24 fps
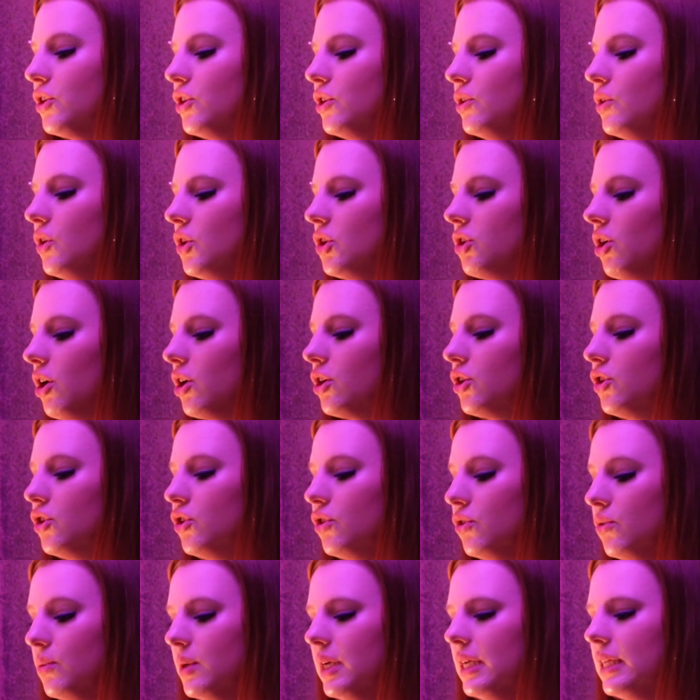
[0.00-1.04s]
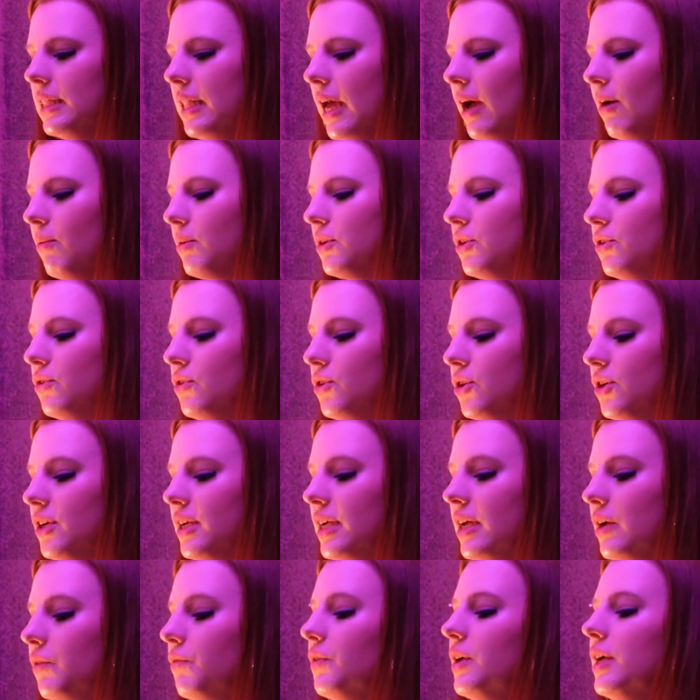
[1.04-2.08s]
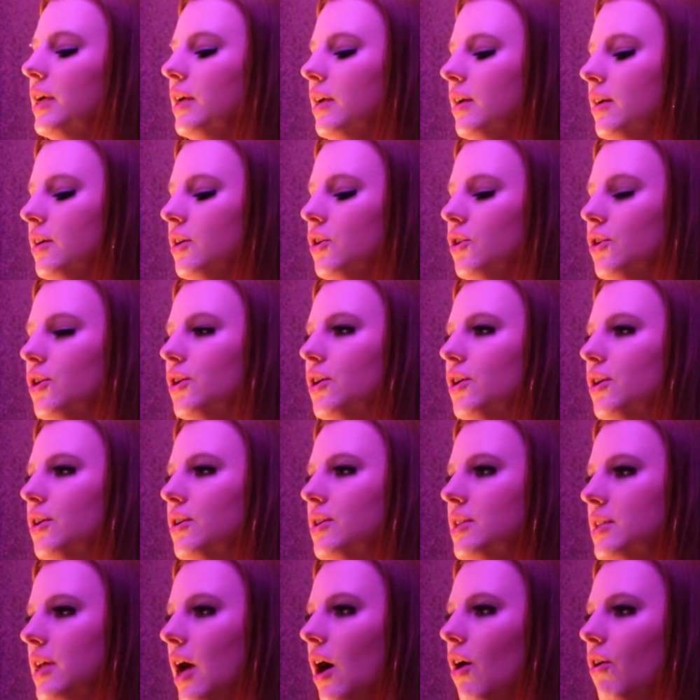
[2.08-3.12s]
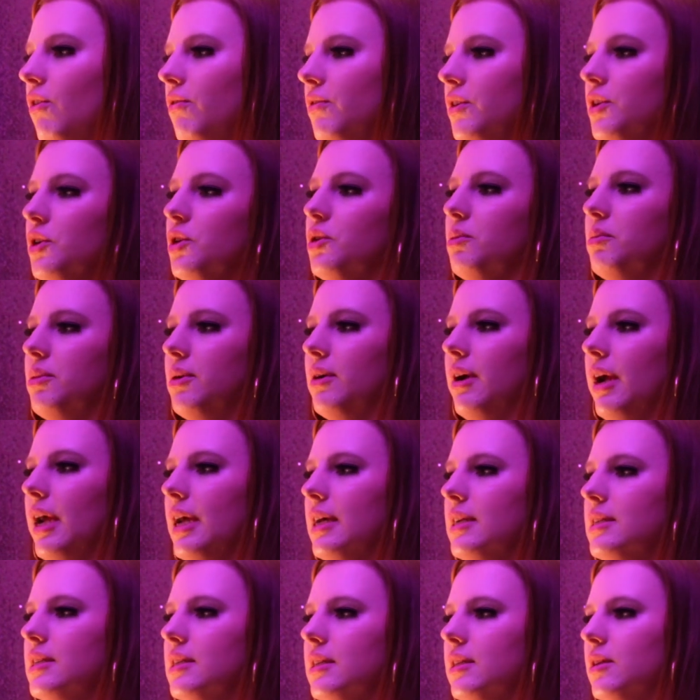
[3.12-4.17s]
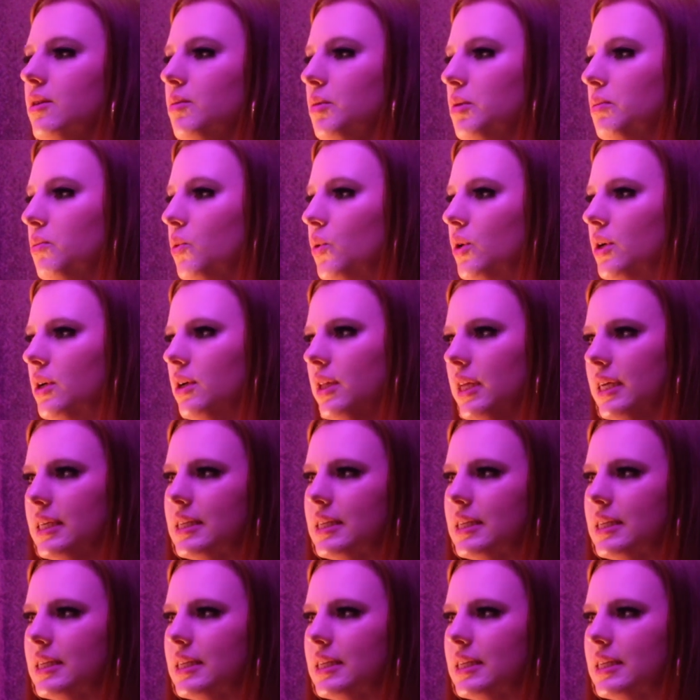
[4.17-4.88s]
you start doing that, once you start giving yourself and your brand a little bit more